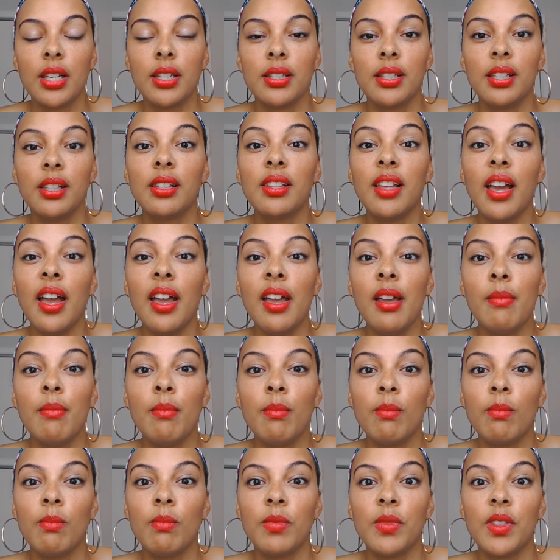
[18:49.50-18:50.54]
To
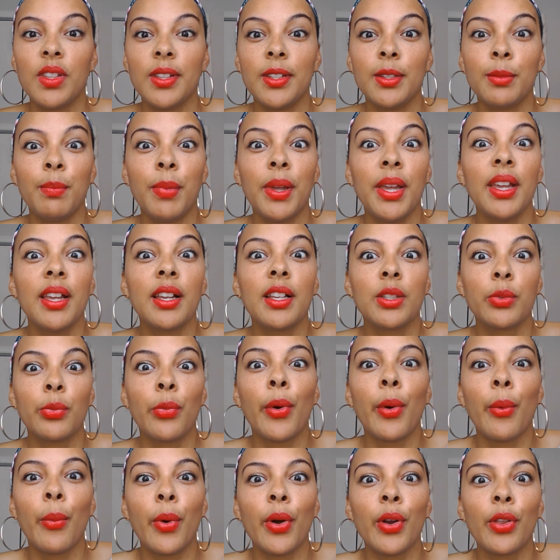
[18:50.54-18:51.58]
them, these pigs
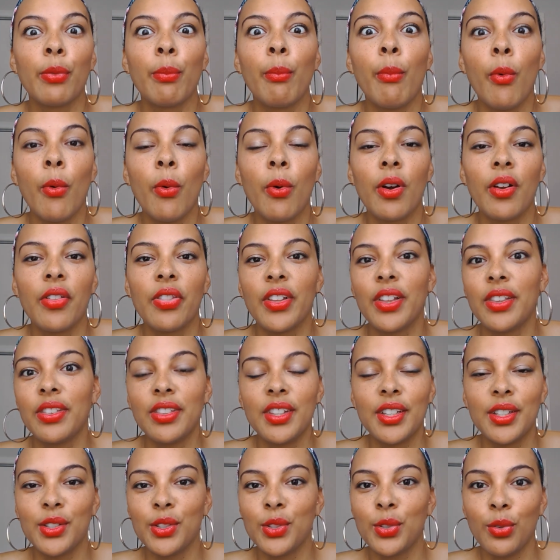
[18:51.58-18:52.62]
were worth more than
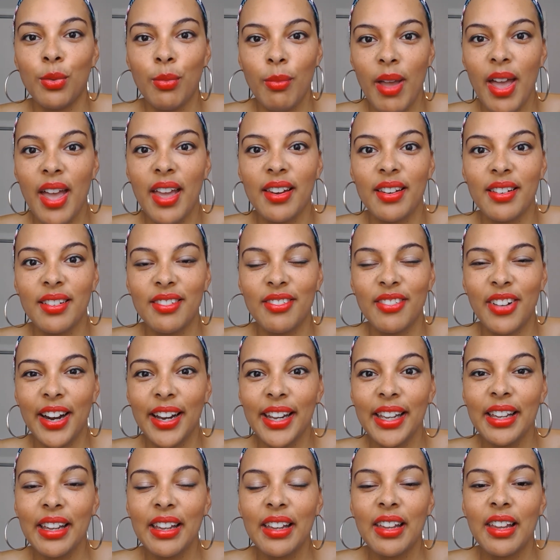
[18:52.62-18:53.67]
these two men,
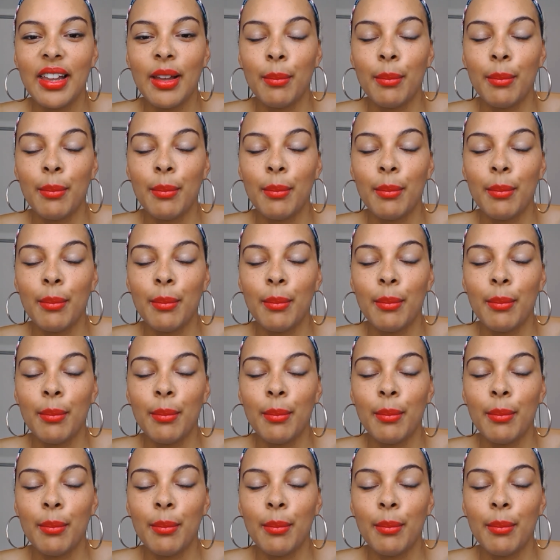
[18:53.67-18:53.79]
right?